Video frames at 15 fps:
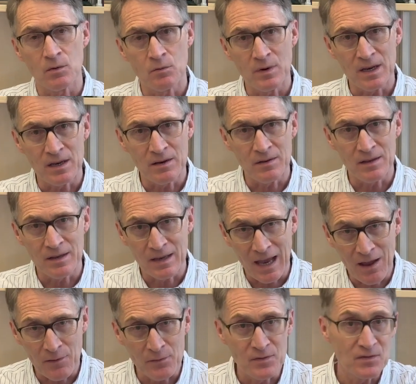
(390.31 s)
we
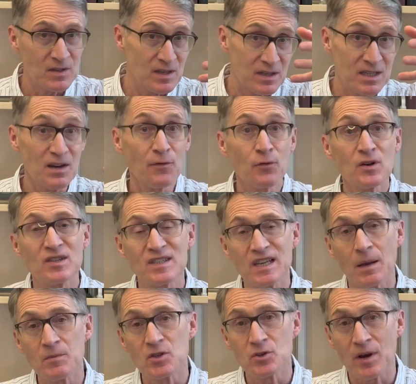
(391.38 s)
have different
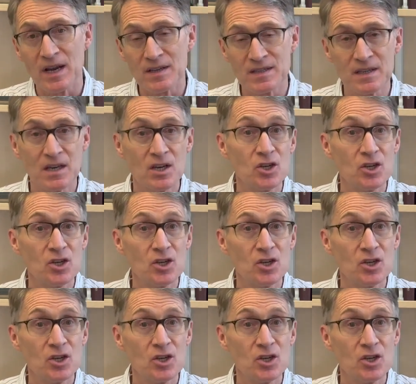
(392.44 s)
substrates.